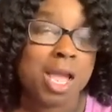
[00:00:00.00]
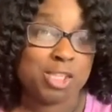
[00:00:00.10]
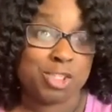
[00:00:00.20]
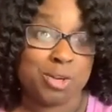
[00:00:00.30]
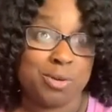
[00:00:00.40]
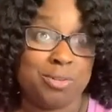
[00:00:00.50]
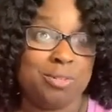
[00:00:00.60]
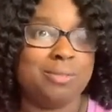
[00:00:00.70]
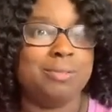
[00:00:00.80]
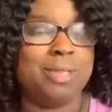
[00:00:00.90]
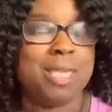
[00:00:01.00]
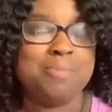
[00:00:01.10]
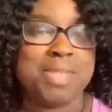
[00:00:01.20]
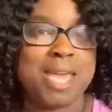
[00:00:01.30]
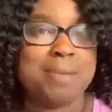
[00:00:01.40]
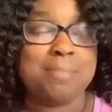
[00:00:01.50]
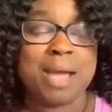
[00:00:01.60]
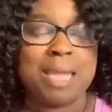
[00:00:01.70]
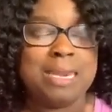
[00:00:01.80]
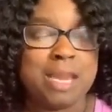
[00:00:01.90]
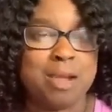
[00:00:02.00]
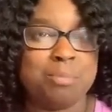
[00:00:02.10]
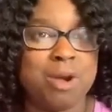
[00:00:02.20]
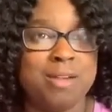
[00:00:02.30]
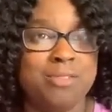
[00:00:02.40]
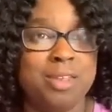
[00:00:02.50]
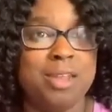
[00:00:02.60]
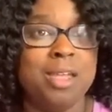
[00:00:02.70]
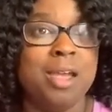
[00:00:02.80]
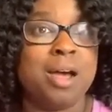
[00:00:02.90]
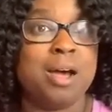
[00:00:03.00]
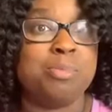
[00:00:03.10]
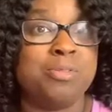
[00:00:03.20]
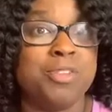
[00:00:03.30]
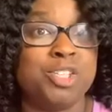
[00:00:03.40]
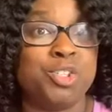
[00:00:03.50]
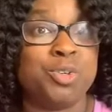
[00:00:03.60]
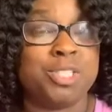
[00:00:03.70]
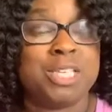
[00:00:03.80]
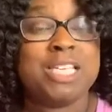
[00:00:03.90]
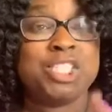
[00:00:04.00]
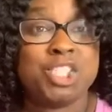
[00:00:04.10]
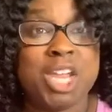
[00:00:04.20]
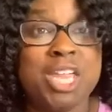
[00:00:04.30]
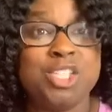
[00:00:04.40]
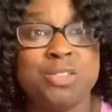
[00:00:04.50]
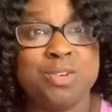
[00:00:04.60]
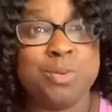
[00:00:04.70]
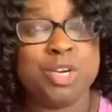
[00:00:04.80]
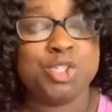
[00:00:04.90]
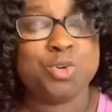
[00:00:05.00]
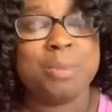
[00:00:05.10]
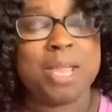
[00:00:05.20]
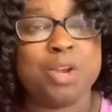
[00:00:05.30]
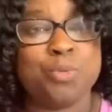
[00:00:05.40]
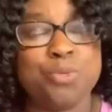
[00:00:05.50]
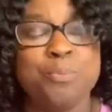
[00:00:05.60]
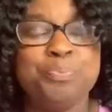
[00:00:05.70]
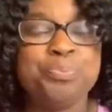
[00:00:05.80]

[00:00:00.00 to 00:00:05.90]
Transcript: So keep that in mind, nonprofit professional exchange, if you want to join my group.